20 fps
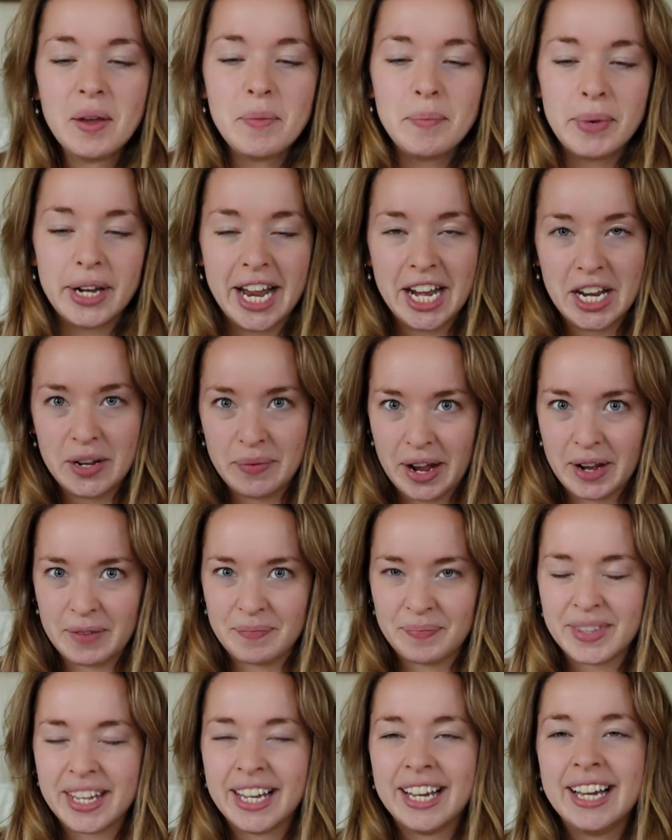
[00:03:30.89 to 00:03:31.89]
But anyway,
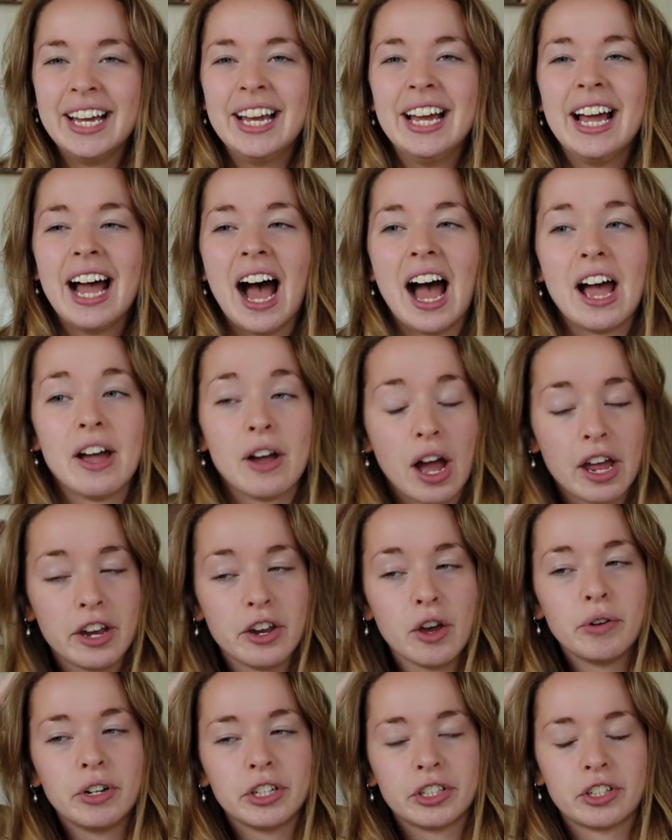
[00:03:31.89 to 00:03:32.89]
I
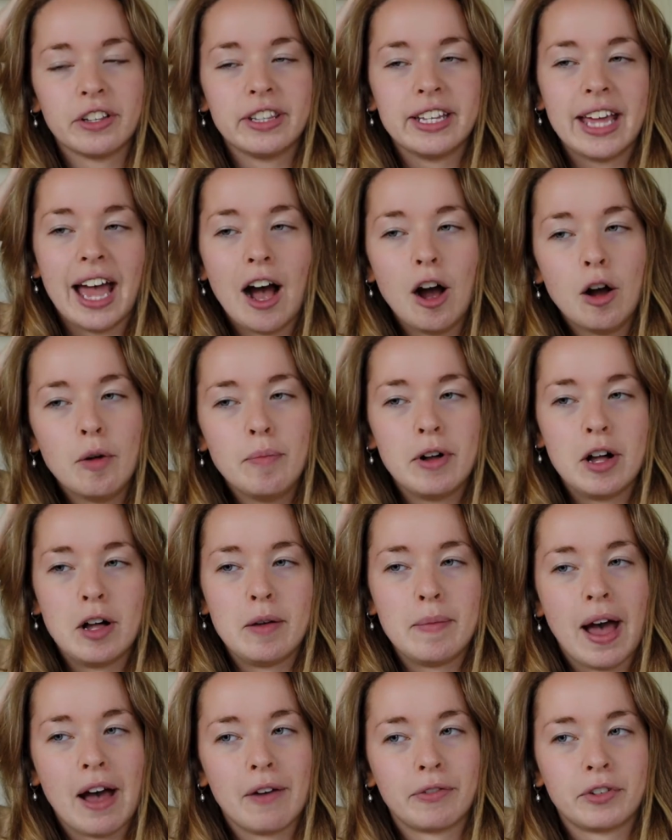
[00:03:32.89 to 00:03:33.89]
noticed on the
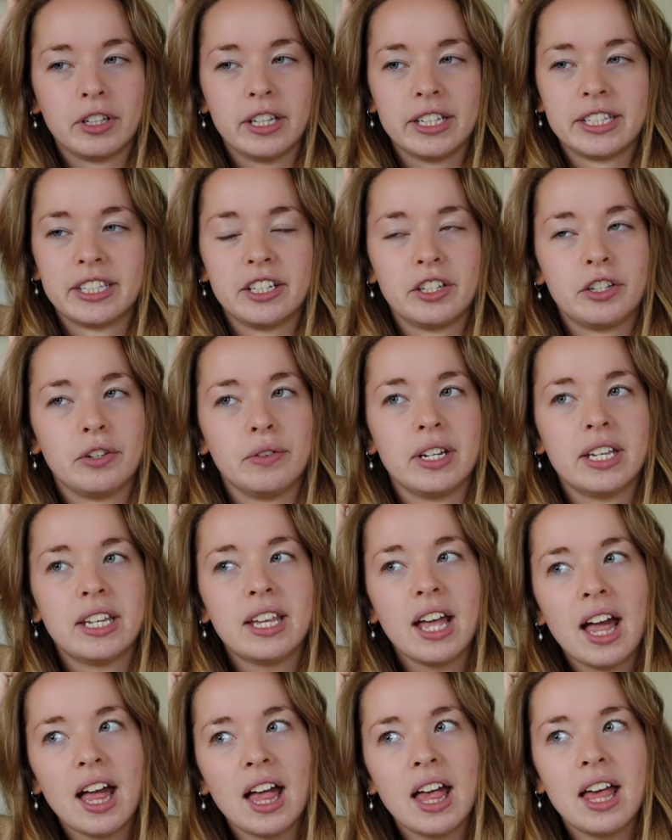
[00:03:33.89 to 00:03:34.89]
album after listening to it
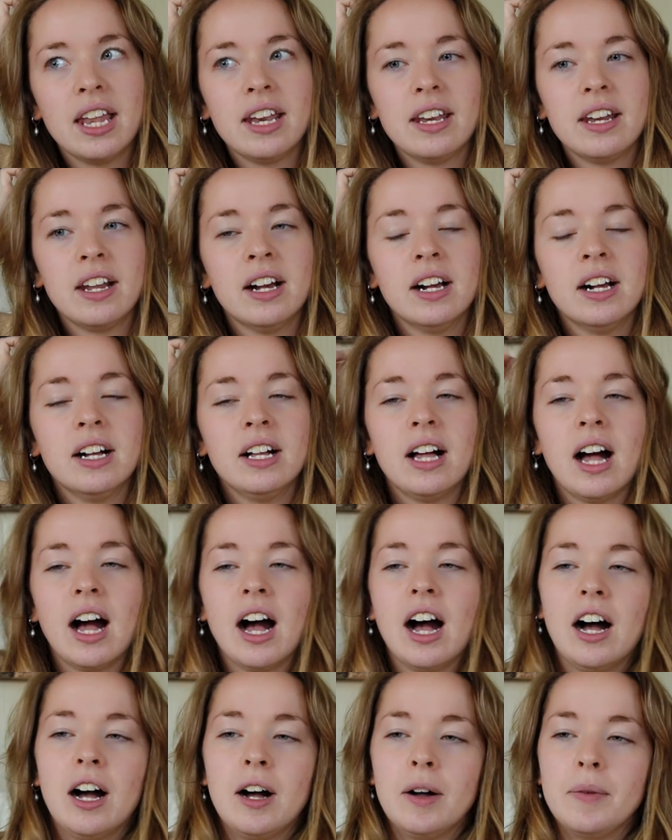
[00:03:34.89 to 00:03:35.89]
again,
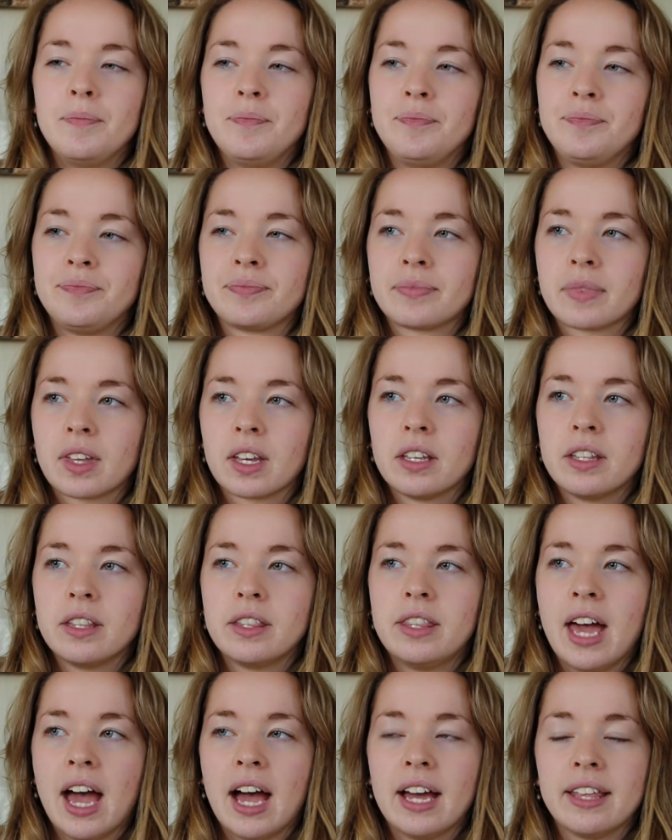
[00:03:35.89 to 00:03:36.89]

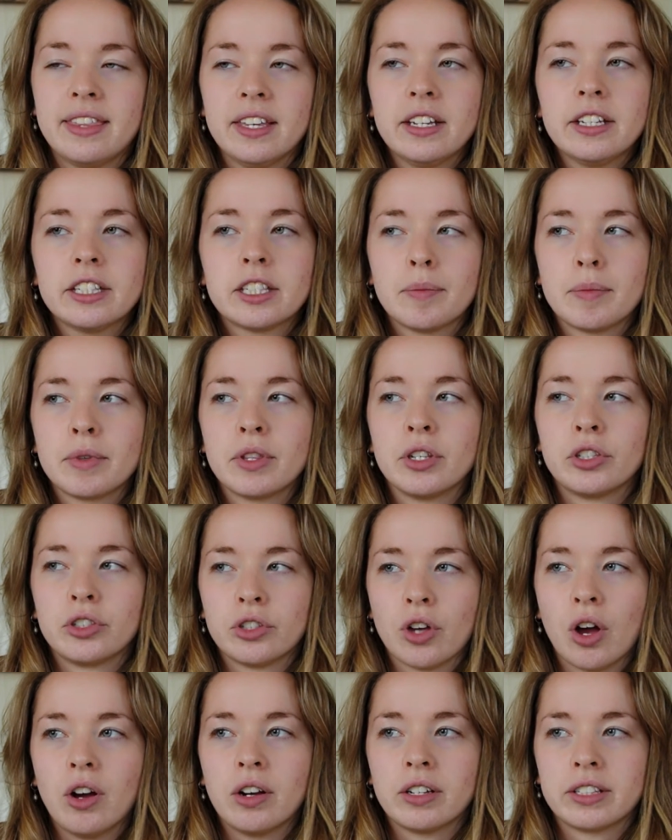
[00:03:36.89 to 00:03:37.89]
that I think some of the
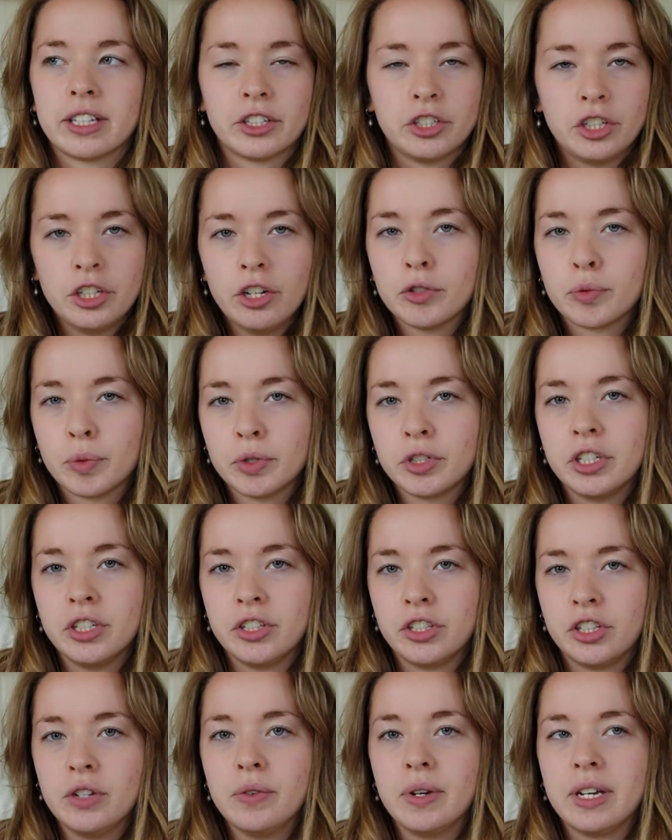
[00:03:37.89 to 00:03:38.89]
songs, like she knows what
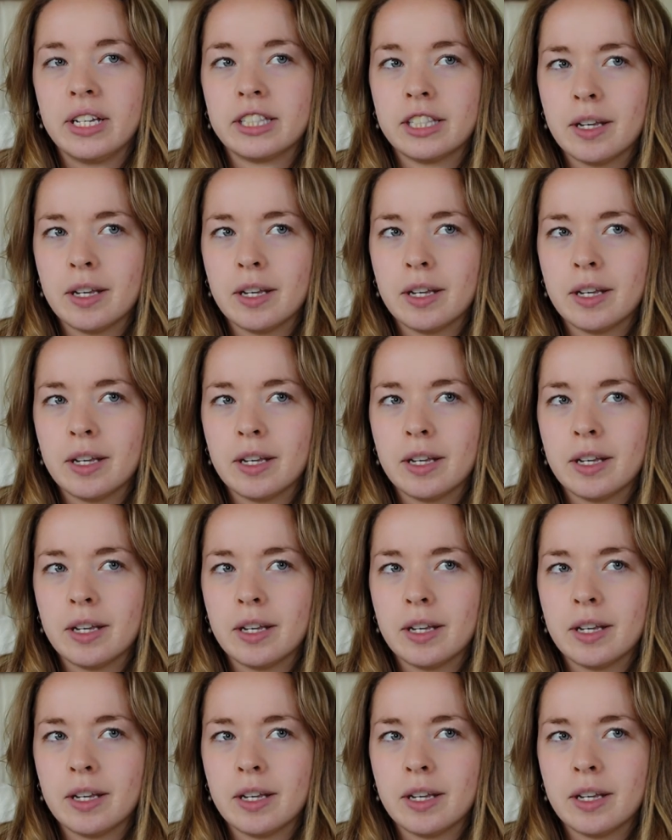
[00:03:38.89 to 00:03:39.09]
she's doing.